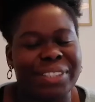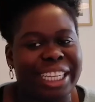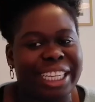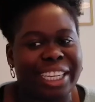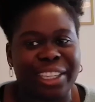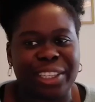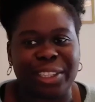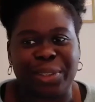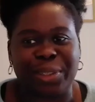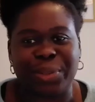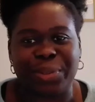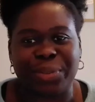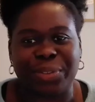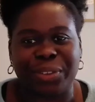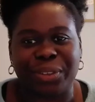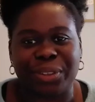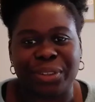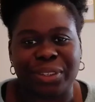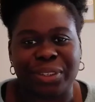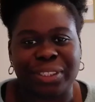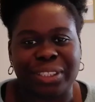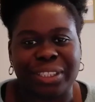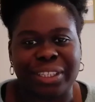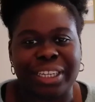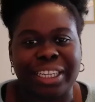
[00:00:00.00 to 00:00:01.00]
Thank you
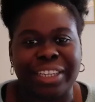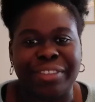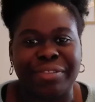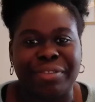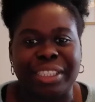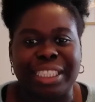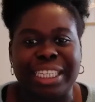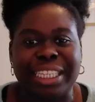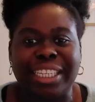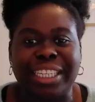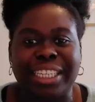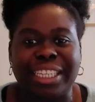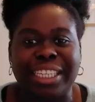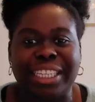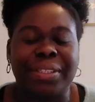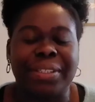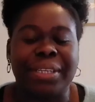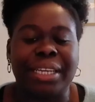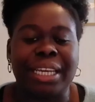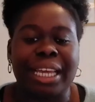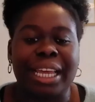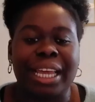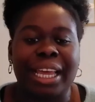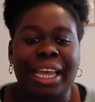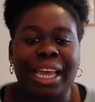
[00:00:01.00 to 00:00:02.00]
for the
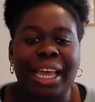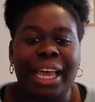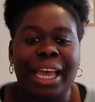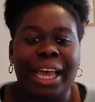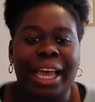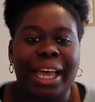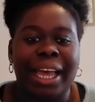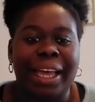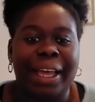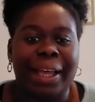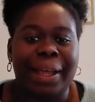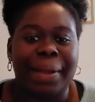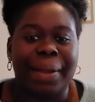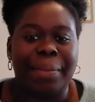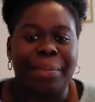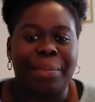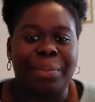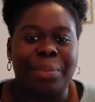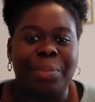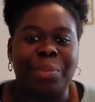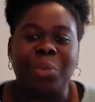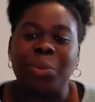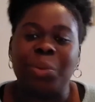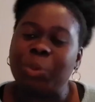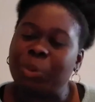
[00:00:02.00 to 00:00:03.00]
invitation.
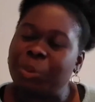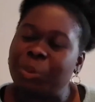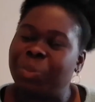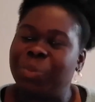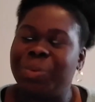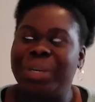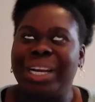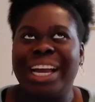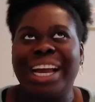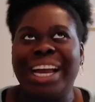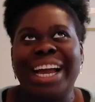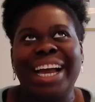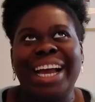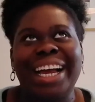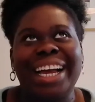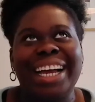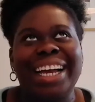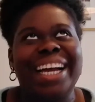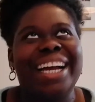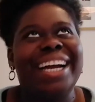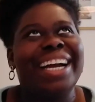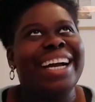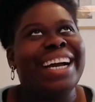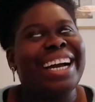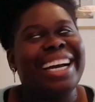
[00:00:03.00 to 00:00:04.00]
Ooh,
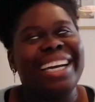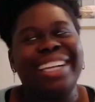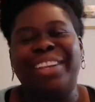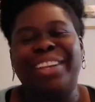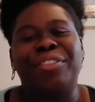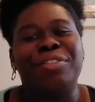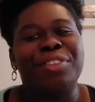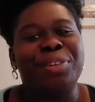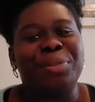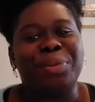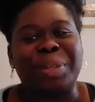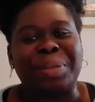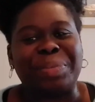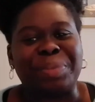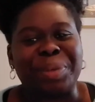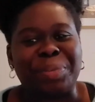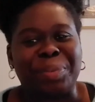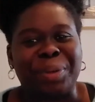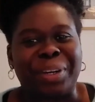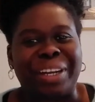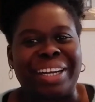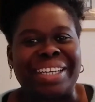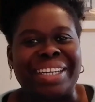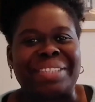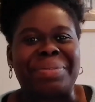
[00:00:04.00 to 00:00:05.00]
I love it when
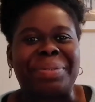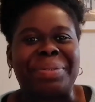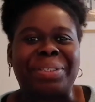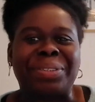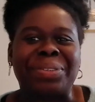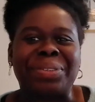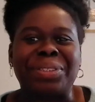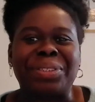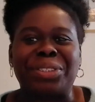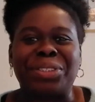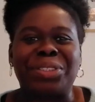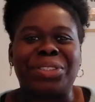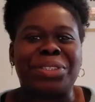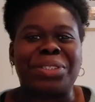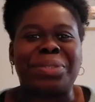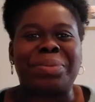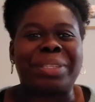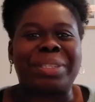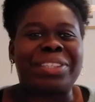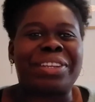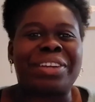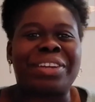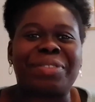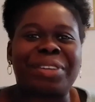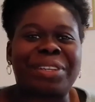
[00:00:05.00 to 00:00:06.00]
people ask me to introduce
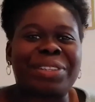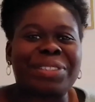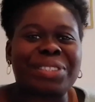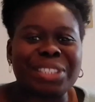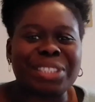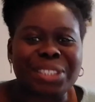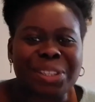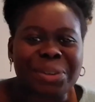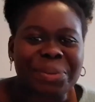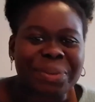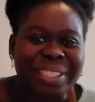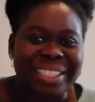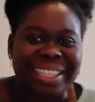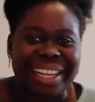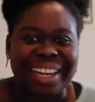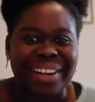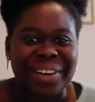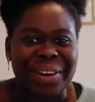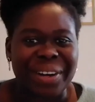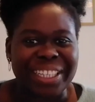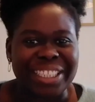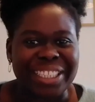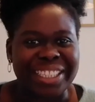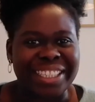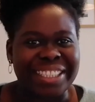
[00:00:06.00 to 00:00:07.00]
myself, because there's always that
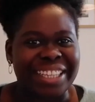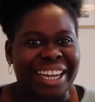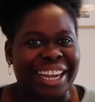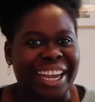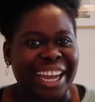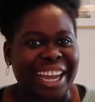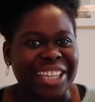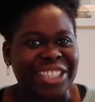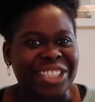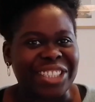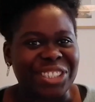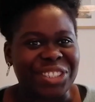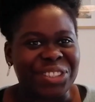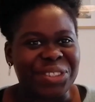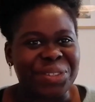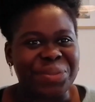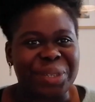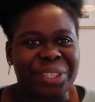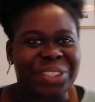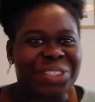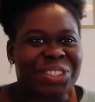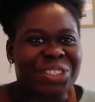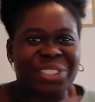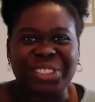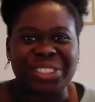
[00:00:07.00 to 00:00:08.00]
question that catches you
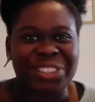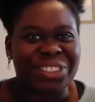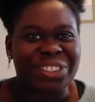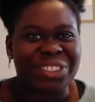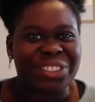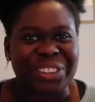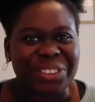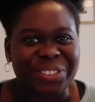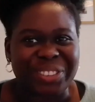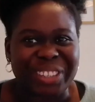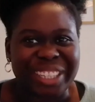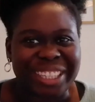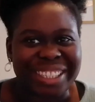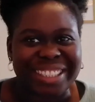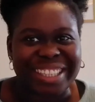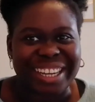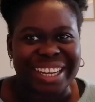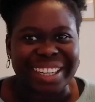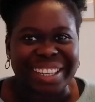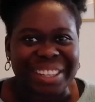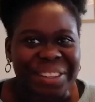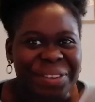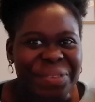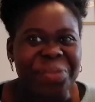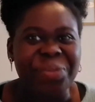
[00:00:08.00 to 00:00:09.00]
because you don't know
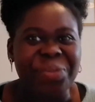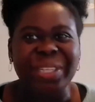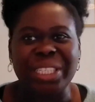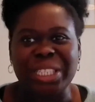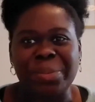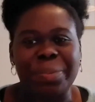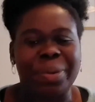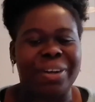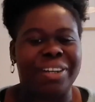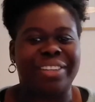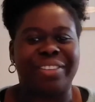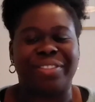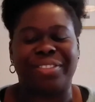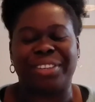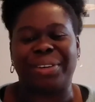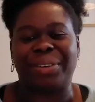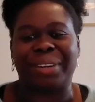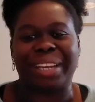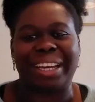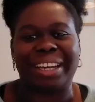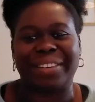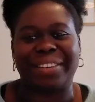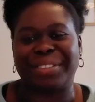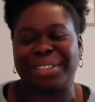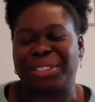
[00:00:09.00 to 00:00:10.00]
exactly which part of your
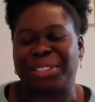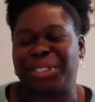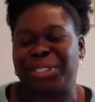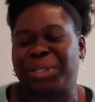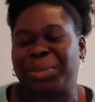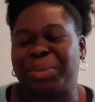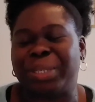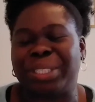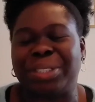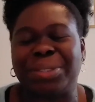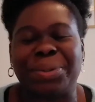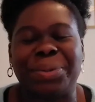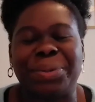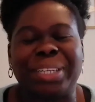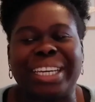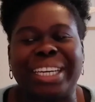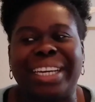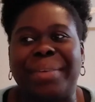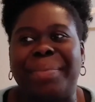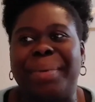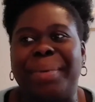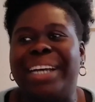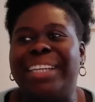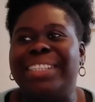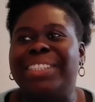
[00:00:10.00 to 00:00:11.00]
life you should be
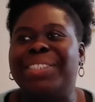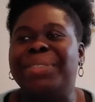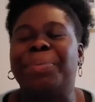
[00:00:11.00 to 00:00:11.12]
talking about.